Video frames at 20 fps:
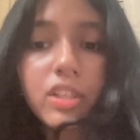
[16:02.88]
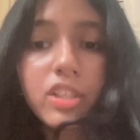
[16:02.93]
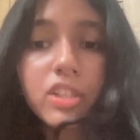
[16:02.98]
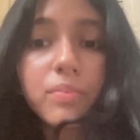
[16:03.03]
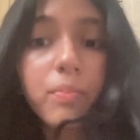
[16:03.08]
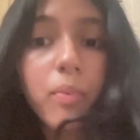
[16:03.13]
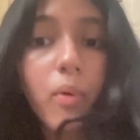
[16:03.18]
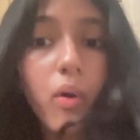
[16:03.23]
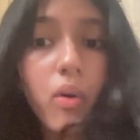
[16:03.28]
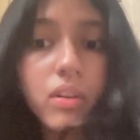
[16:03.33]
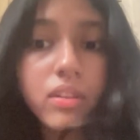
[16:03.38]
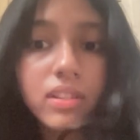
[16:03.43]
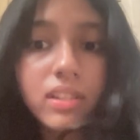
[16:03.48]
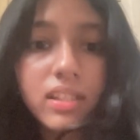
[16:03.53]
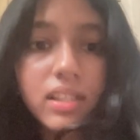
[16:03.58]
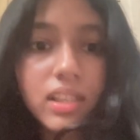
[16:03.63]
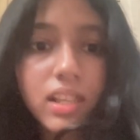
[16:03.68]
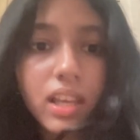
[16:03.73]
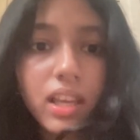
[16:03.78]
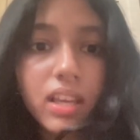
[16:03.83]

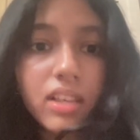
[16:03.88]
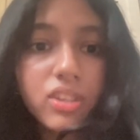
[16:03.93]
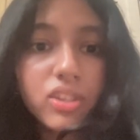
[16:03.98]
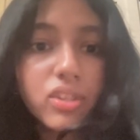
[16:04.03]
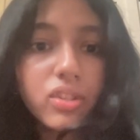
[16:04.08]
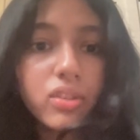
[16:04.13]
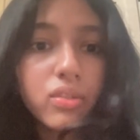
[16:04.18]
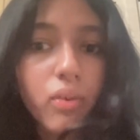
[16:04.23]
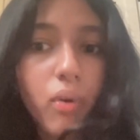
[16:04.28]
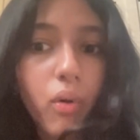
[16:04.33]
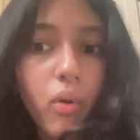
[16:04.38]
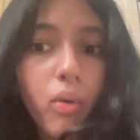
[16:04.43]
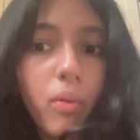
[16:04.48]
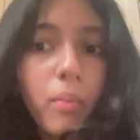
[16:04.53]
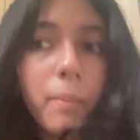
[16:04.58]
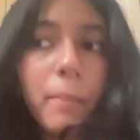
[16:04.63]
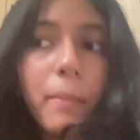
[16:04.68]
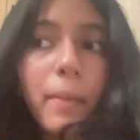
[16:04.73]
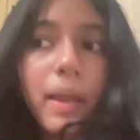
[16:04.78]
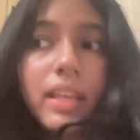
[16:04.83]
Sports day,
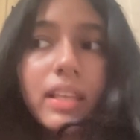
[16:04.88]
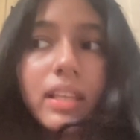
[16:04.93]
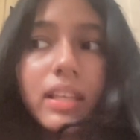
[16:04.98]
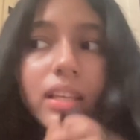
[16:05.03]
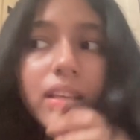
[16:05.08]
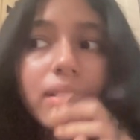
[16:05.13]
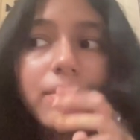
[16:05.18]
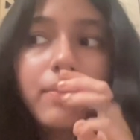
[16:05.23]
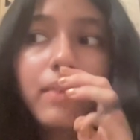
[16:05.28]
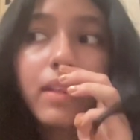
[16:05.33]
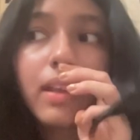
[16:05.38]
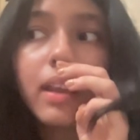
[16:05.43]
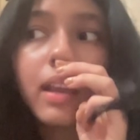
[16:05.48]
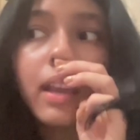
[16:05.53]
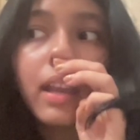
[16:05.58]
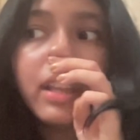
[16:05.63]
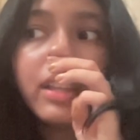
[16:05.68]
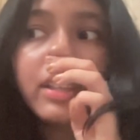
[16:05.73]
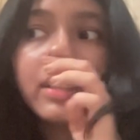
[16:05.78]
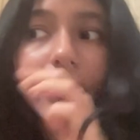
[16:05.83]
so
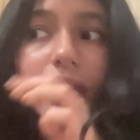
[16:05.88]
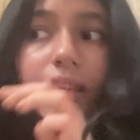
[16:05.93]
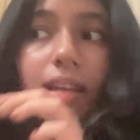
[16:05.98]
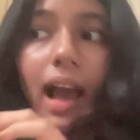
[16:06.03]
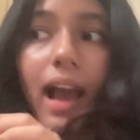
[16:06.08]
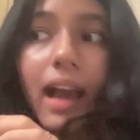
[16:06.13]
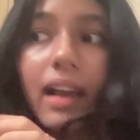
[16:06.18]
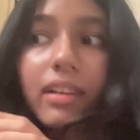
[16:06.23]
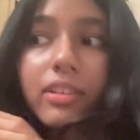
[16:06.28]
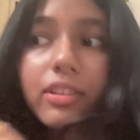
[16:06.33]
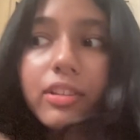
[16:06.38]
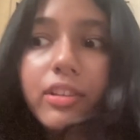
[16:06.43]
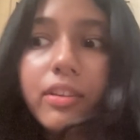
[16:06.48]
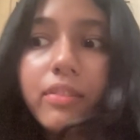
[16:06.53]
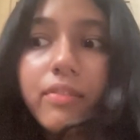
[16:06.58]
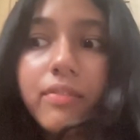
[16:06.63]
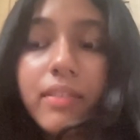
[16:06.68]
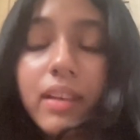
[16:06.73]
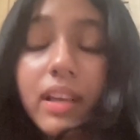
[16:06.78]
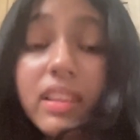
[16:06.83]

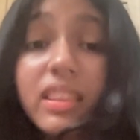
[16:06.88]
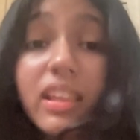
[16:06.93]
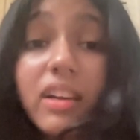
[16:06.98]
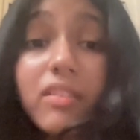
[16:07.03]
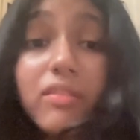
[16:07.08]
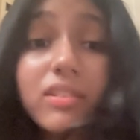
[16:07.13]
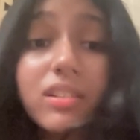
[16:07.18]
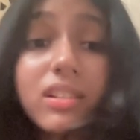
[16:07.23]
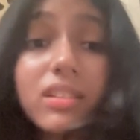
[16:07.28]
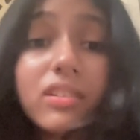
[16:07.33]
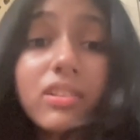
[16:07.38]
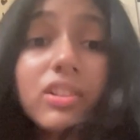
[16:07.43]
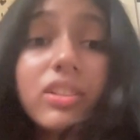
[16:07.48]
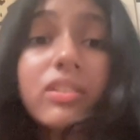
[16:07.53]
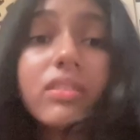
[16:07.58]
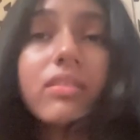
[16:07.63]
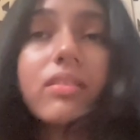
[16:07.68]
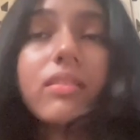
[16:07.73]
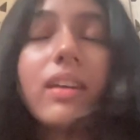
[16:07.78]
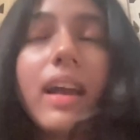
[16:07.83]
interactive. And there was
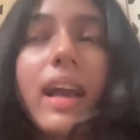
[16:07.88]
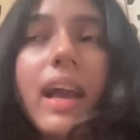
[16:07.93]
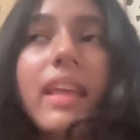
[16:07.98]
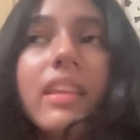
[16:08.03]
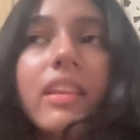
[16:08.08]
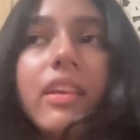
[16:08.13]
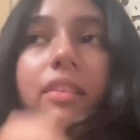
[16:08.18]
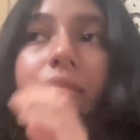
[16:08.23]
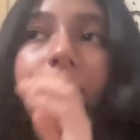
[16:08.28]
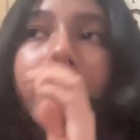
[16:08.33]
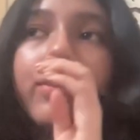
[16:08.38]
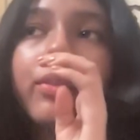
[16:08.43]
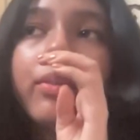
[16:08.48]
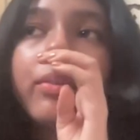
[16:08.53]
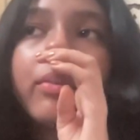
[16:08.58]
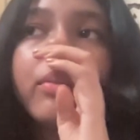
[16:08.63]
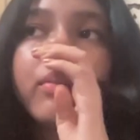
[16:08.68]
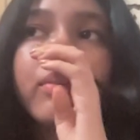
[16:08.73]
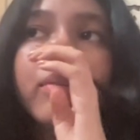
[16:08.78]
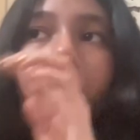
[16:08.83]
and if
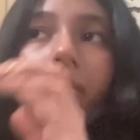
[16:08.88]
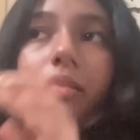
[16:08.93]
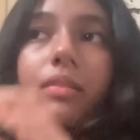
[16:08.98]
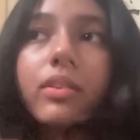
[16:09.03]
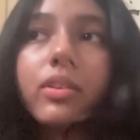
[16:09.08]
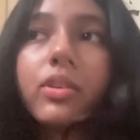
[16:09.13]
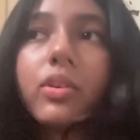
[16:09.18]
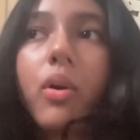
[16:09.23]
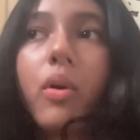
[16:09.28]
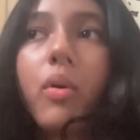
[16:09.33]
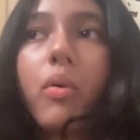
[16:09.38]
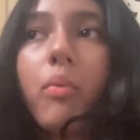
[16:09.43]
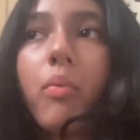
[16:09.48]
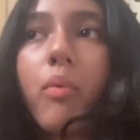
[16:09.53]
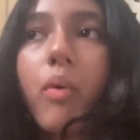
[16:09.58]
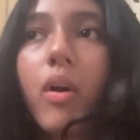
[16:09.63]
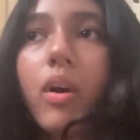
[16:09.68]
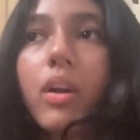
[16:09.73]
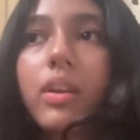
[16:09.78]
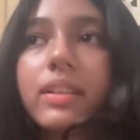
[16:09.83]
you
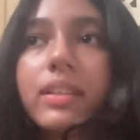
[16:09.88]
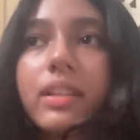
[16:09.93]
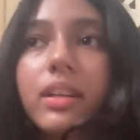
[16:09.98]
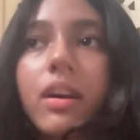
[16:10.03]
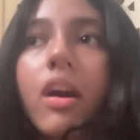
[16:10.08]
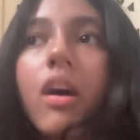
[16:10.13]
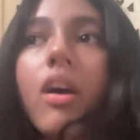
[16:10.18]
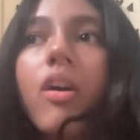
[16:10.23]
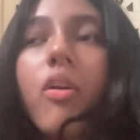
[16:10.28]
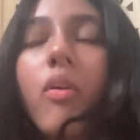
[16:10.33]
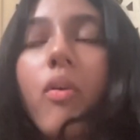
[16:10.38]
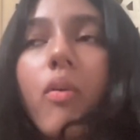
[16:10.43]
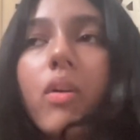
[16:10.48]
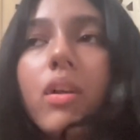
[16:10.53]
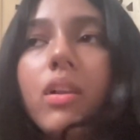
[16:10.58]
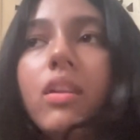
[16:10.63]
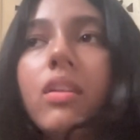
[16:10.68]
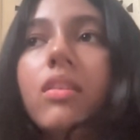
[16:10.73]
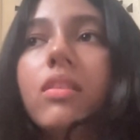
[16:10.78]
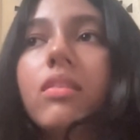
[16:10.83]
don't want a
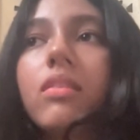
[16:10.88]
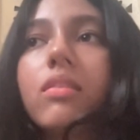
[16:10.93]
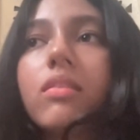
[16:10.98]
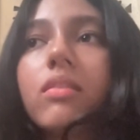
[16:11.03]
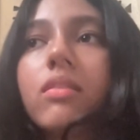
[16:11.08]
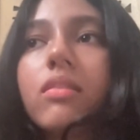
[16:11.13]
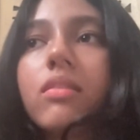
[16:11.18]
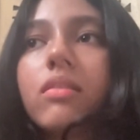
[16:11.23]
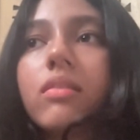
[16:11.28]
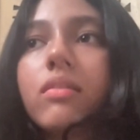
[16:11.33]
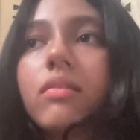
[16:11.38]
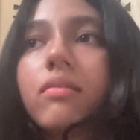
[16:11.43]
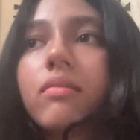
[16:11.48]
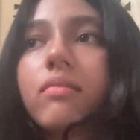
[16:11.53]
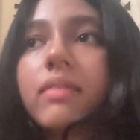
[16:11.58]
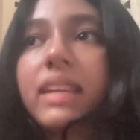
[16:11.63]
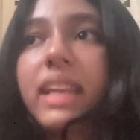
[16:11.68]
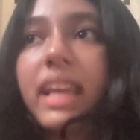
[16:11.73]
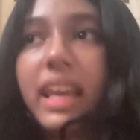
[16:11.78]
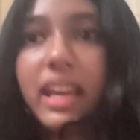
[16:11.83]
whole
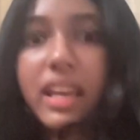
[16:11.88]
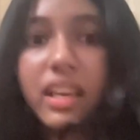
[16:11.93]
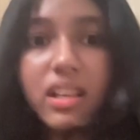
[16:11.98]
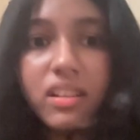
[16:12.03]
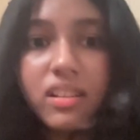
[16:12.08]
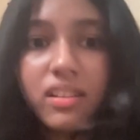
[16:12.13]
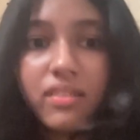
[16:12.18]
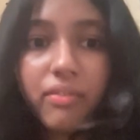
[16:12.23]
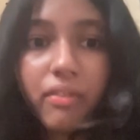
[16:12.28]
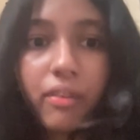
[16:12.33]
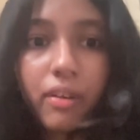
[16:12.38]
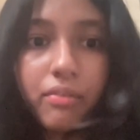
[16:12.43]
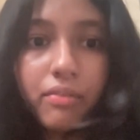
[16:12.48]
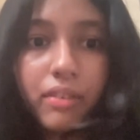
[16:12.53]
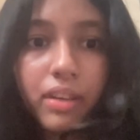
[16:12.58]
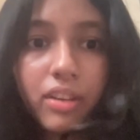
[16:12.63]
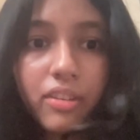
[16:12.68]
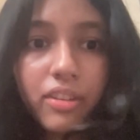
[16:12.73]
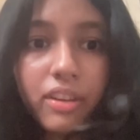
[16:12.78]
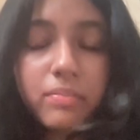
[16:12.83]
days for
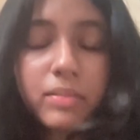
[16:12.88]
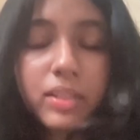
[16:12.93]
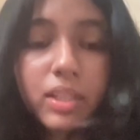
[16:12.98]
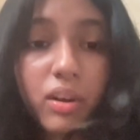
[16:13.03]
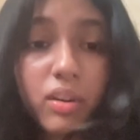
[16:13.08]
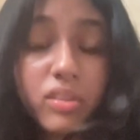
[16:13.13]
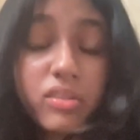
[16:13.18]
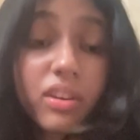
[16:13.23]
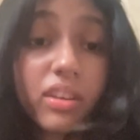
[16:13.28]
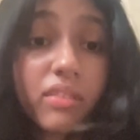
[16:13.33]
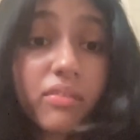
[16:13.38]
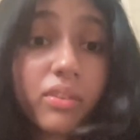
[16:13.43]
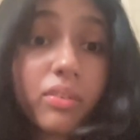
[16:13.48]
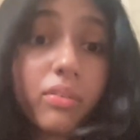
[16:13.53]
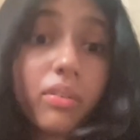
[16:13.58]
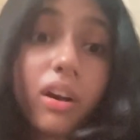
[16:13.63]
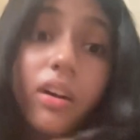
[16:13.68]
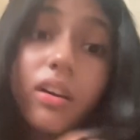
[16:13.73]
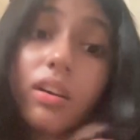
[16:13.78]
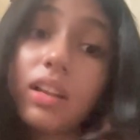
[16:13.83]
field trips, they also give
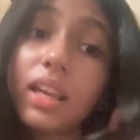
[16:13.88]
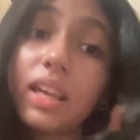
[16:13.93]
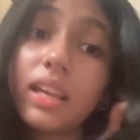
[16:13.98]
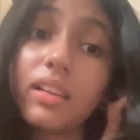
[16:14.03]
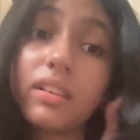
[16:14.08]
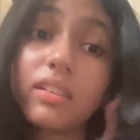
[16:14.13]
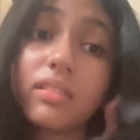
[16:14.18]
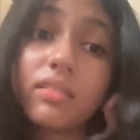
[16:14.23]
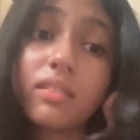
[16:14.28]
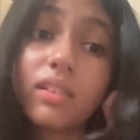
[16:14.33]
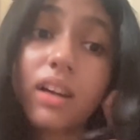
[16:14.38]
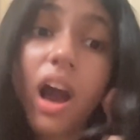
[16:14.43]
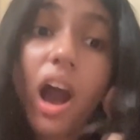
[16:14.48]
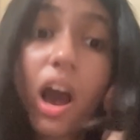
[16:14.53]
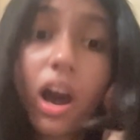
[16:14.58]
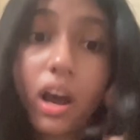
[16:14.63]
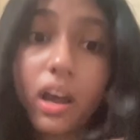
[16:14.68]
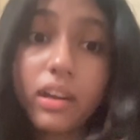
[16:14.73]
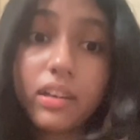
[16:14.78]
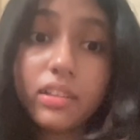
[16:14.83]
you like
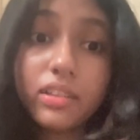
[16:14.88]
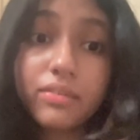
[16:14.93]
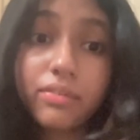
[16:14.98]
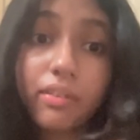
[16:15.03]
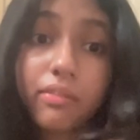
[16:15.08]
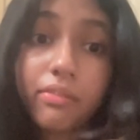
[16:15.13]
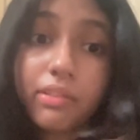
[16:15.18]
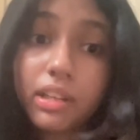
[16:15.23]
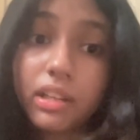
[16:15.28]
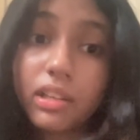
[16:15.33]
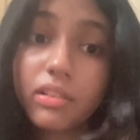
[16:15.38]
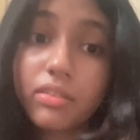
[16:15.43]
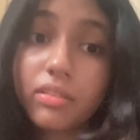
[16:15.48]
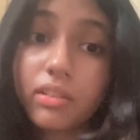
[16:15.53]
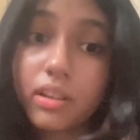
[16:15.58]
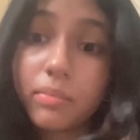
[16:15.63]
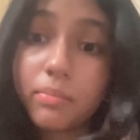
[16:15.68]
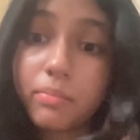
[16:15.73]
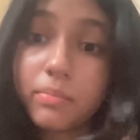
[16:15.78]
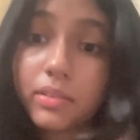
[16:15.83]
hours for field
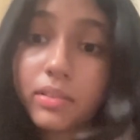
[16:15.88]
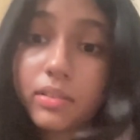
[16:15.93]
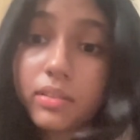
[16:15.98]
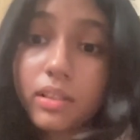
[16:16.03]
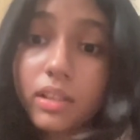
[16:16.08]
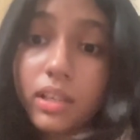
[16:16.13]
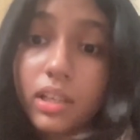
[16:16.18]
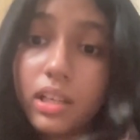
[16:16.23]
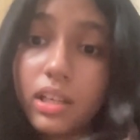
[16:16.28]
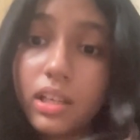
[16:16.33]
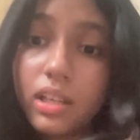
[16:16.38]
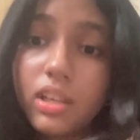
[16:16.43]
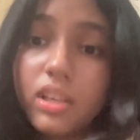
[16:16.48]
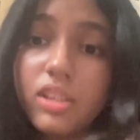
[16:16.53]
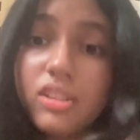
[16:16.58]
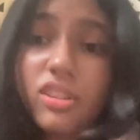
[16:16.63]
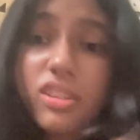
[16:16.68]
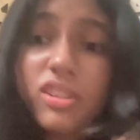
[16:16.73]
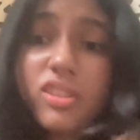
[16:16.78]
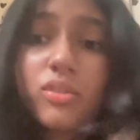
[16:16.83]
trips.
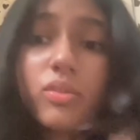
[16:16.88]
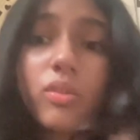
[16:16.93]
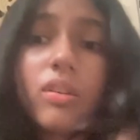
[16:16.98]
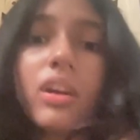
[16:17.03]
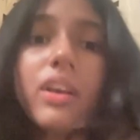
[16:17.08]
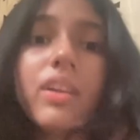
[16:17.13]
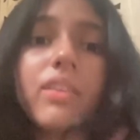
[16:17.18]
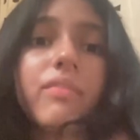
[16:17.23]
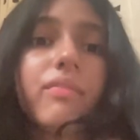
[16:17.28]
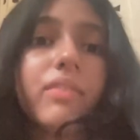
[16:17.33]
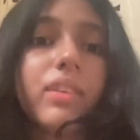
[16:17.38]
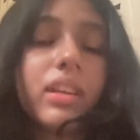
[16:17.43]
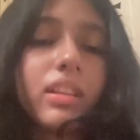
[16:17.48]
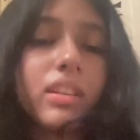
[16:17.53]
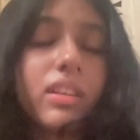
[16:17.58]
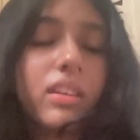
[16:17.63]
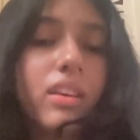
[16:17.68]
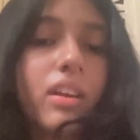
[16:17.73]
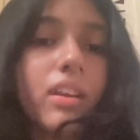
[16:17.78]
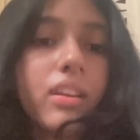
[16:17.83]
This is so
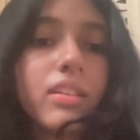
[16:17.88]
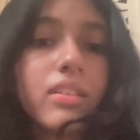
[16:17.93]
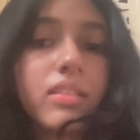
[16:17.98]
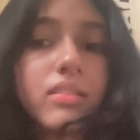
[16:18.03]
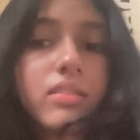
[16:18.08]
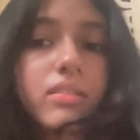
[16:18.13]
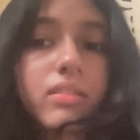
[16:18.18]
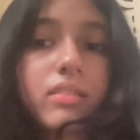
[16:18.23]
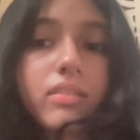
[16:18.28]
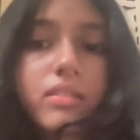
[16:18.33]
convenient.